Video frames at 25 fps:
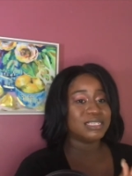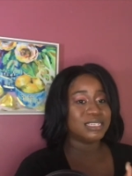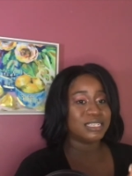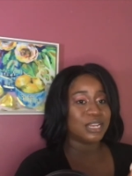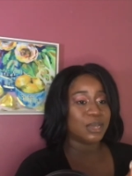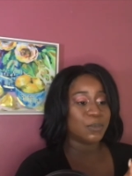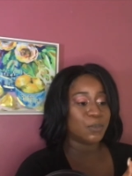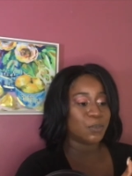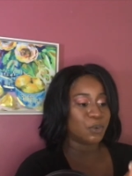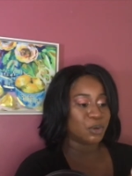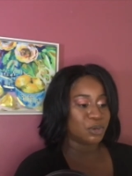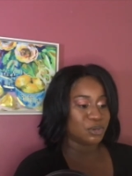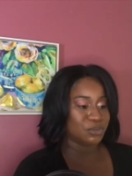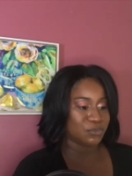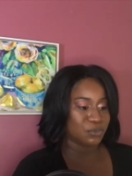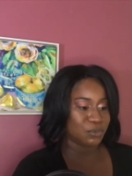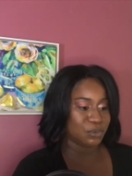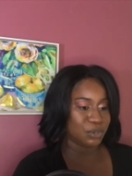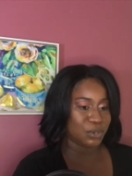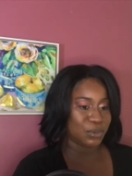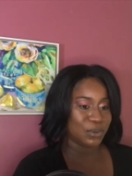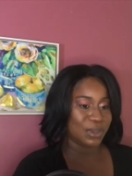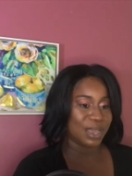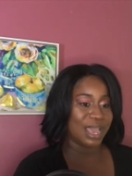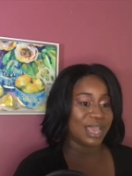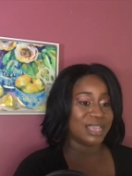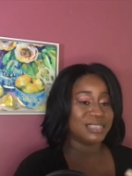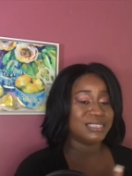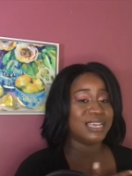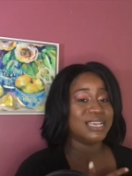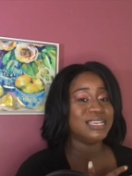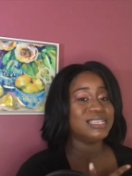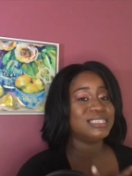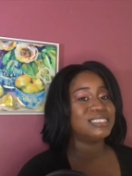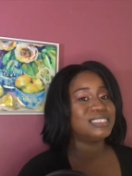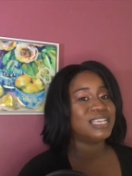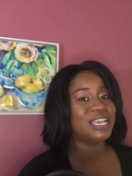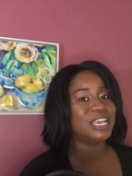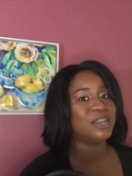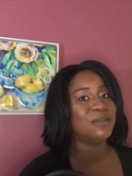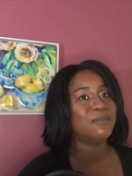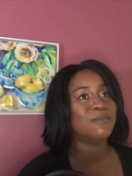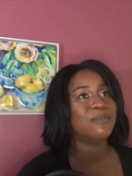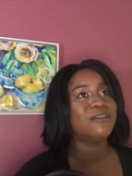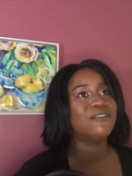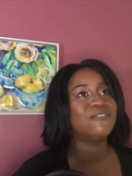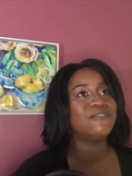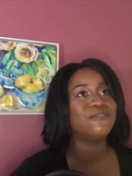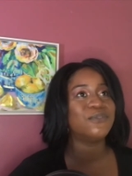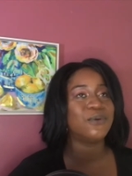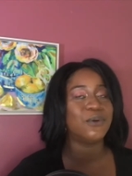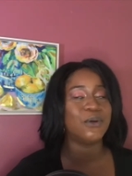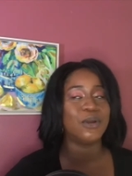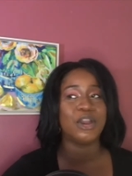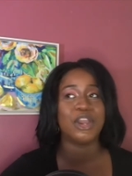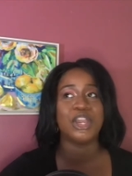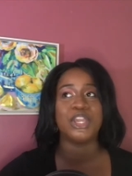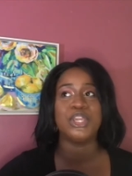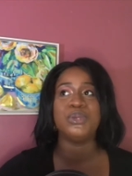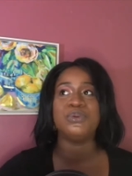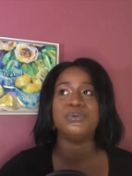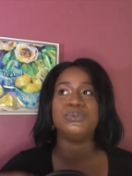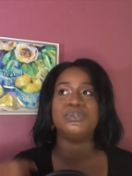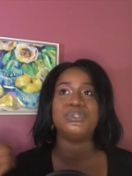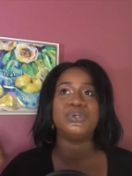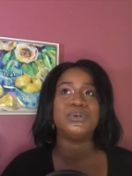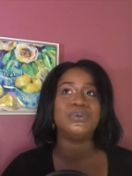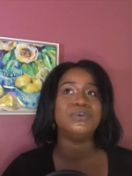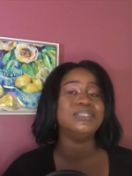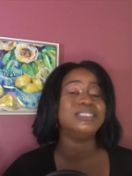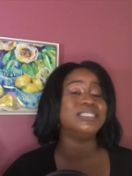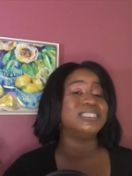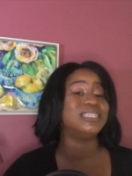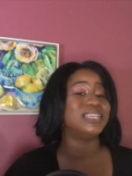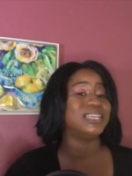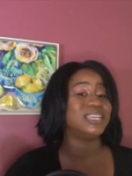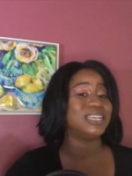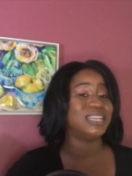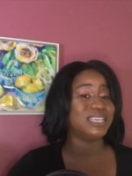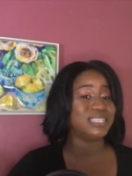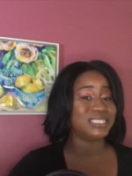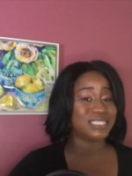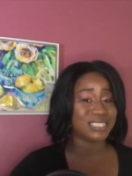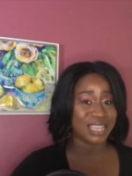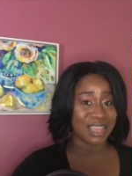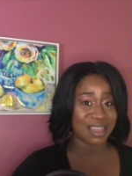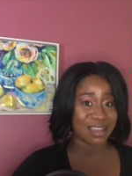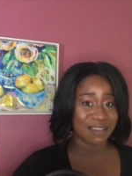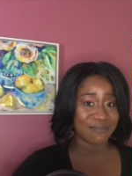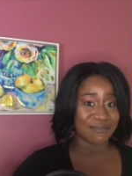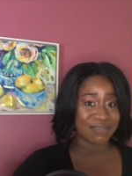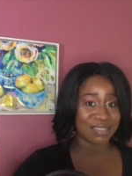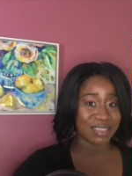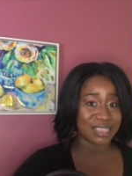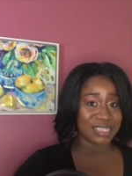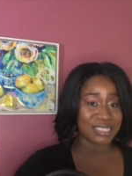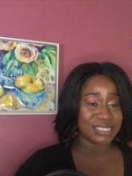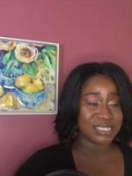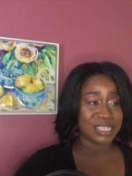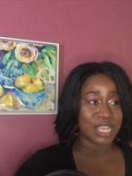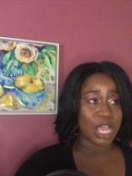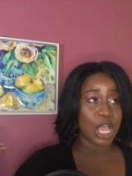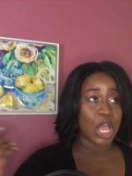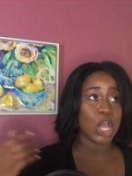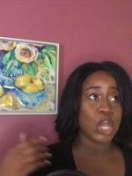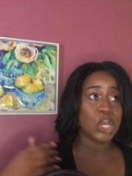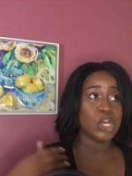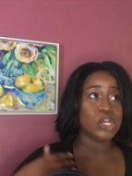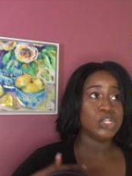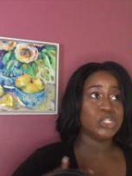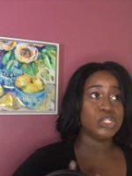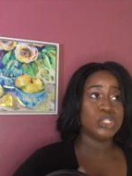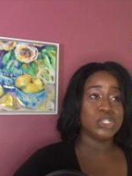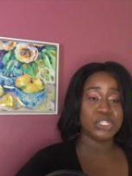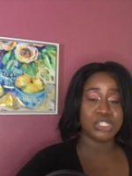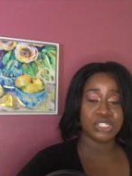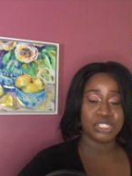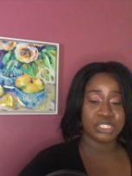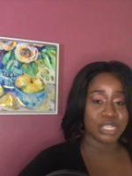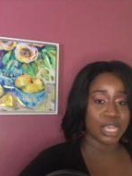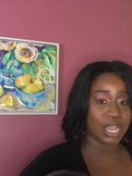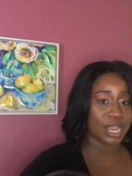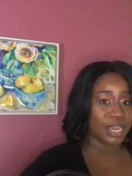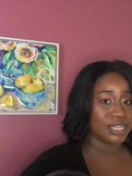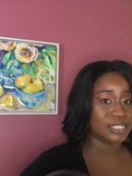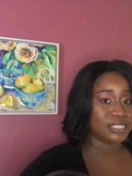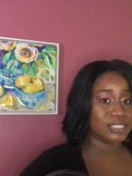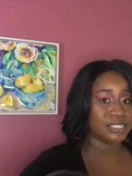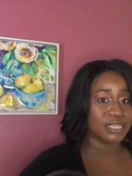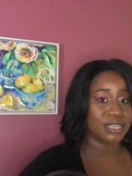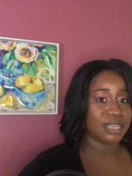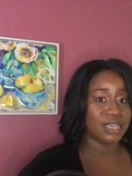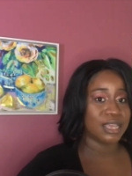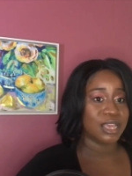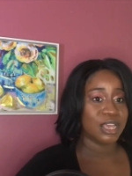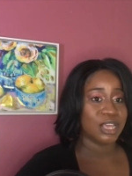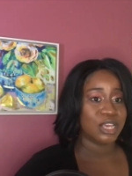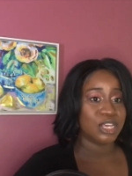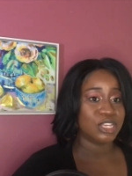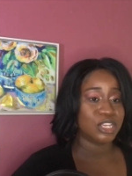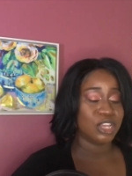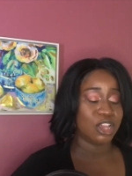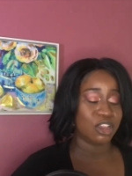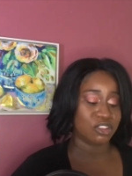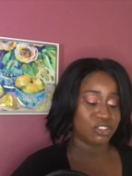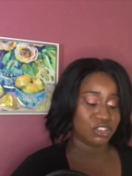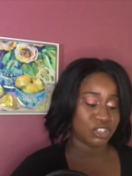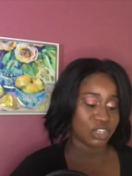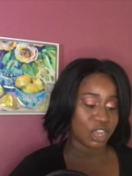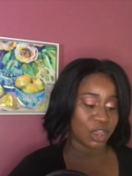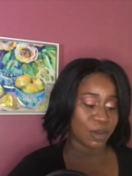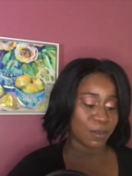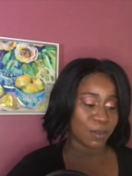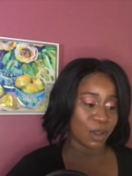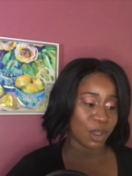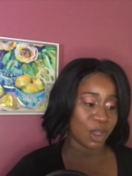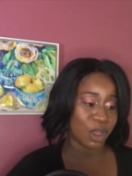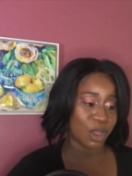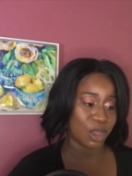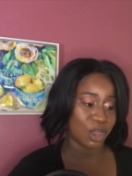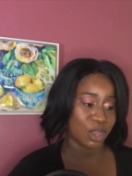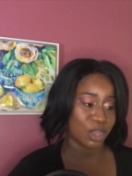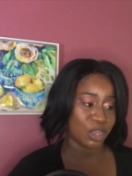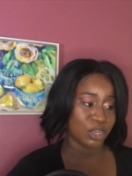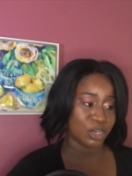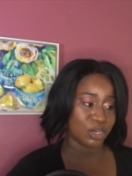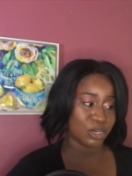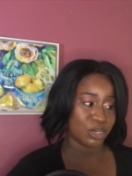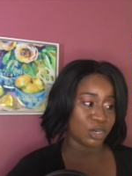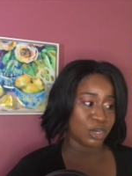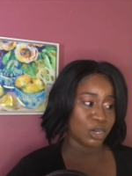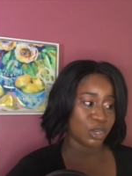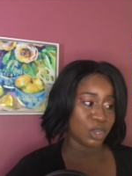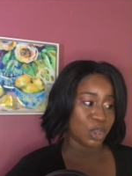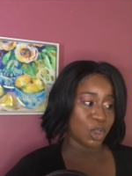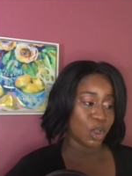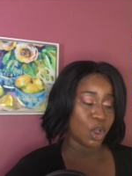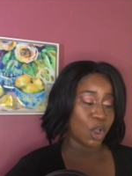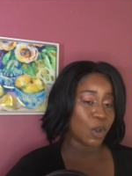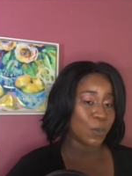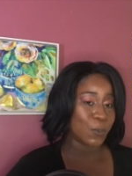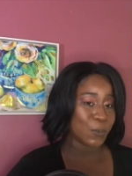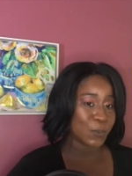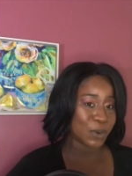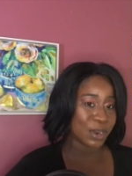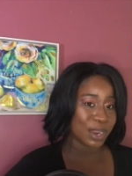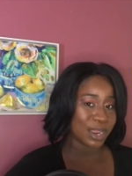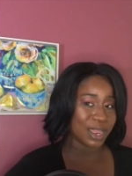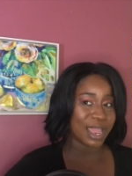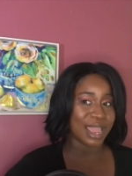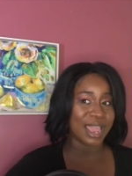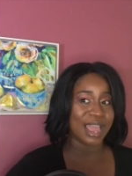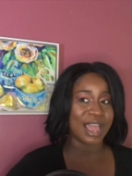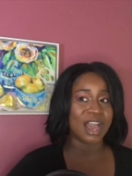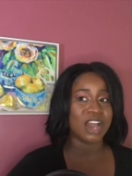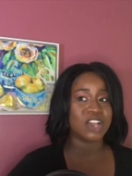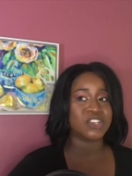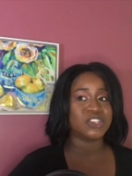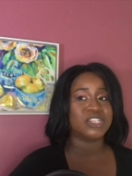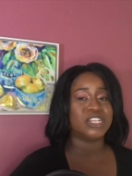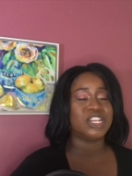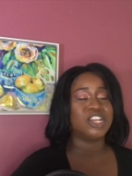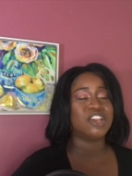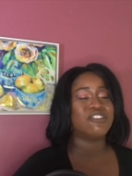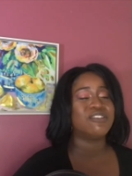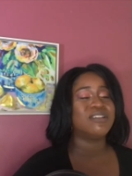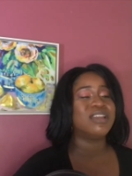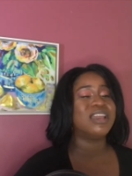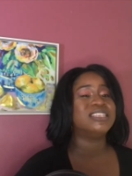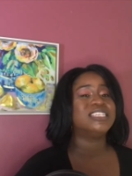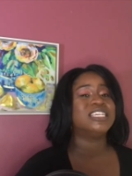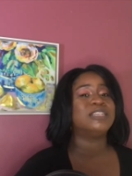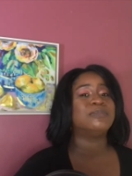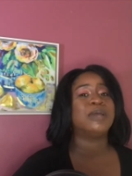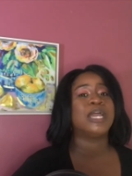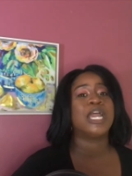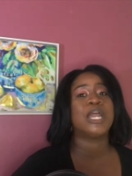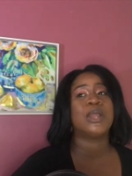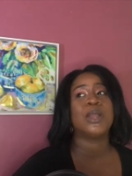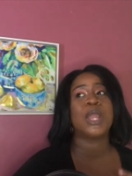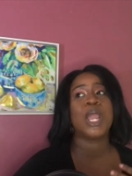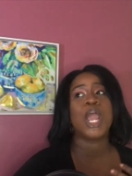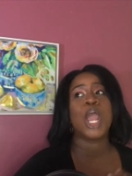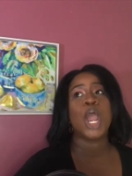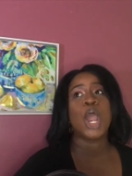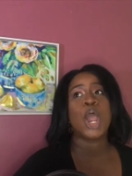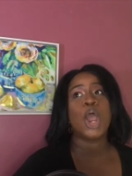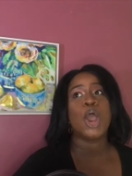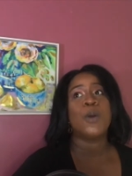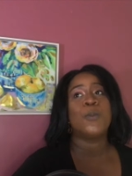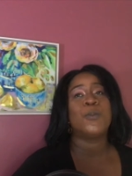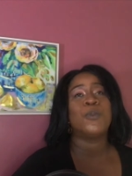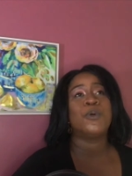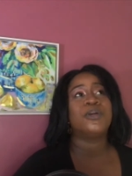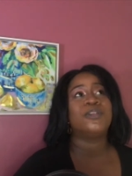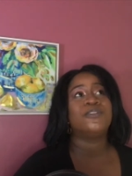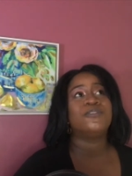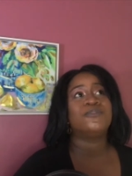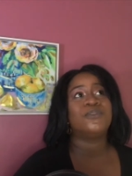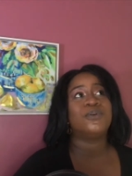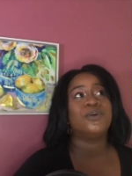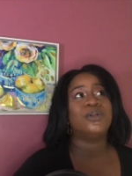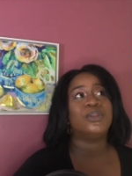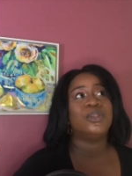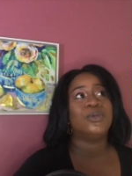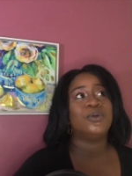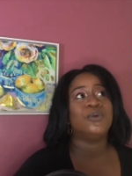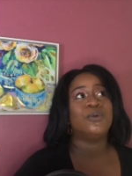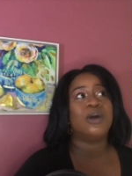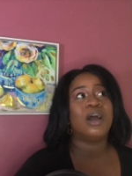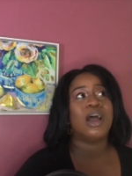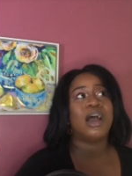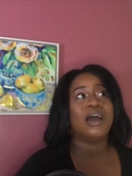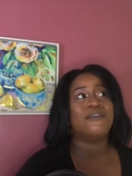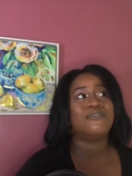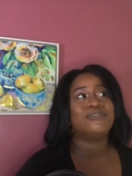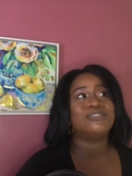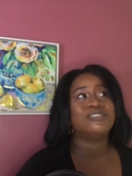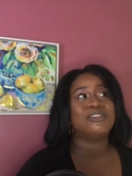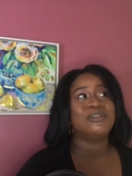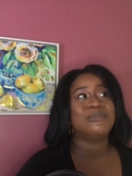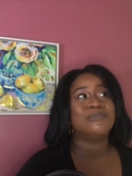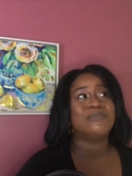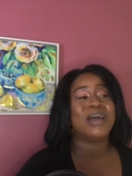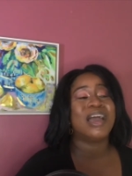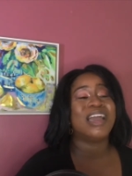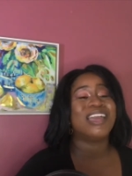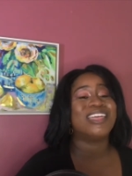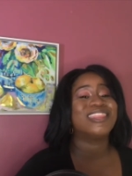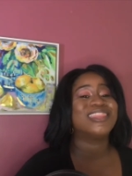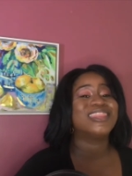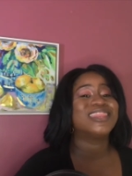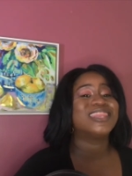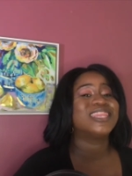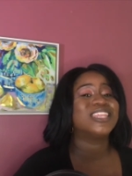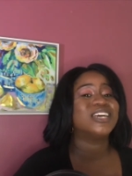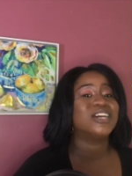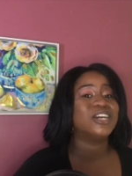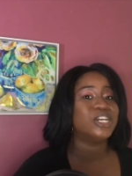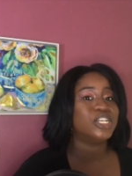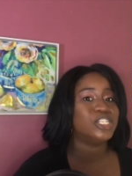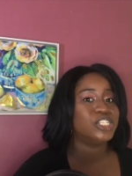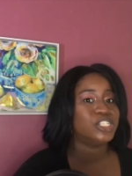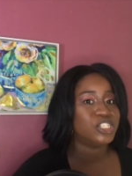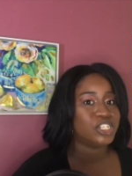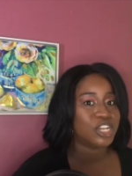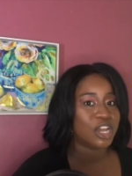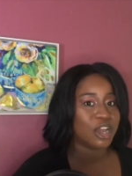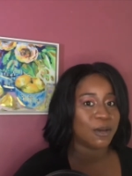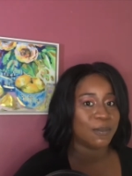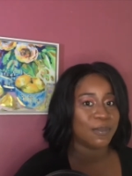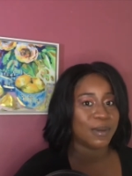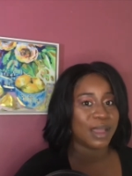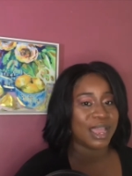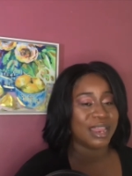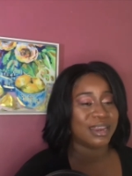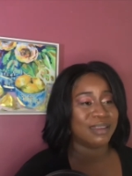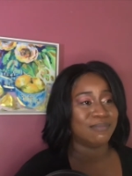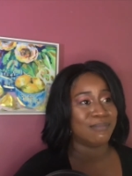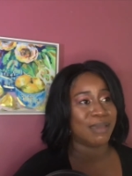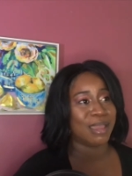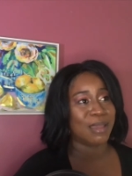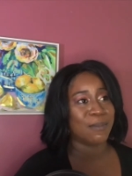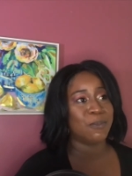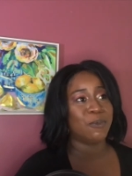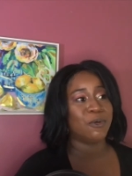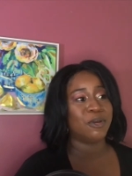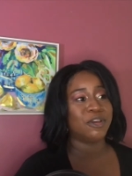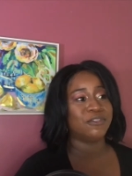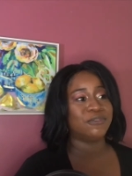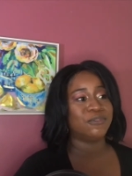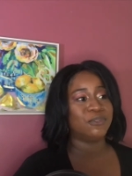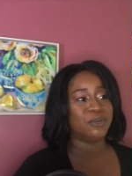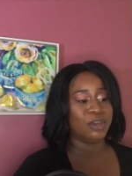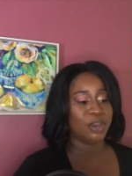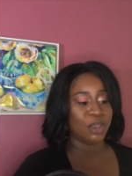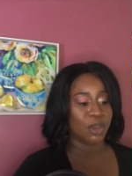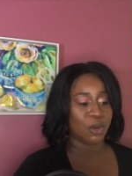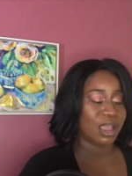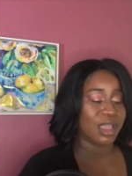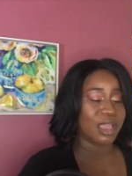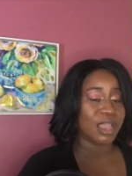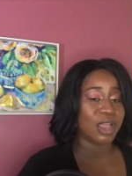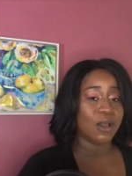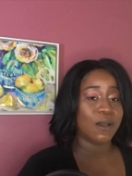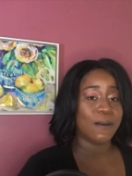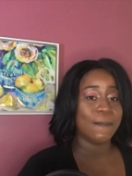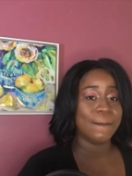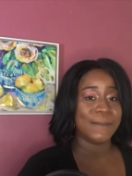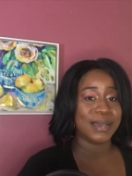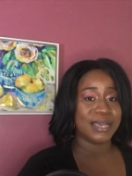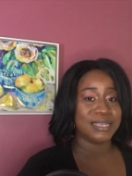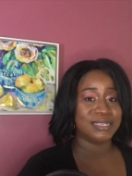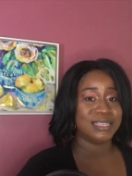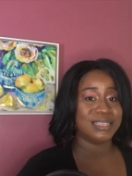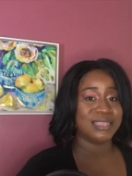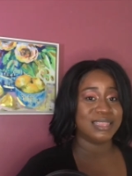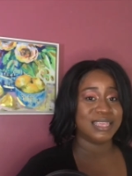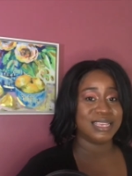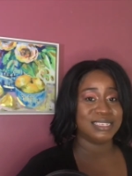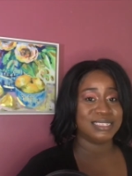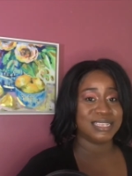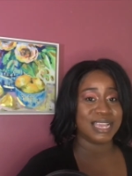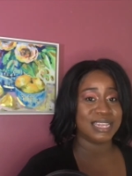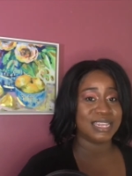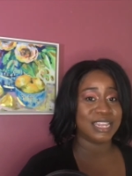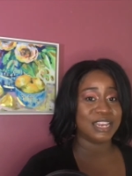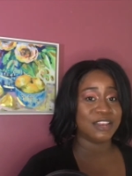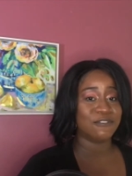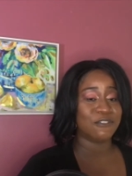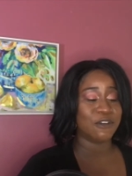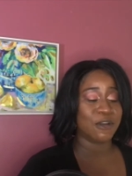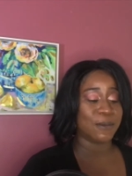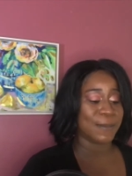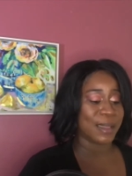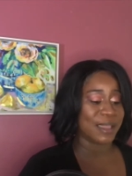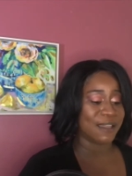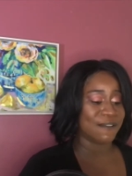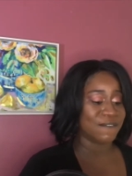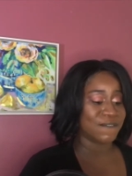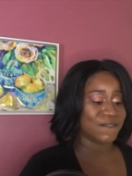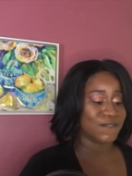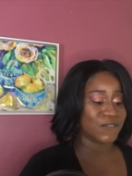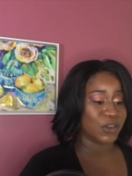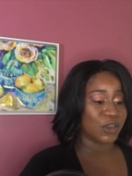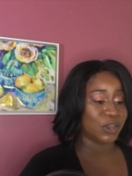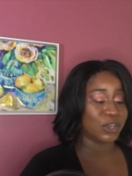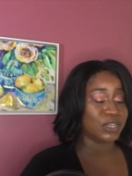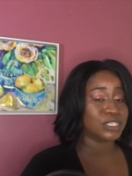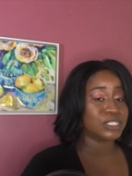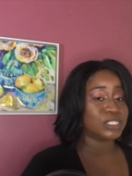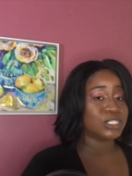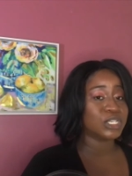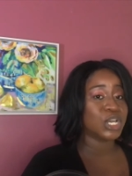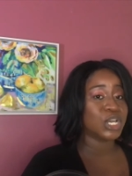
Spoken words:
a portfolio. As I said before, you don't need to have this to start your job on Upwork. I actually created my portfolio after my third job, and my portfolio encompasses the things I did for my first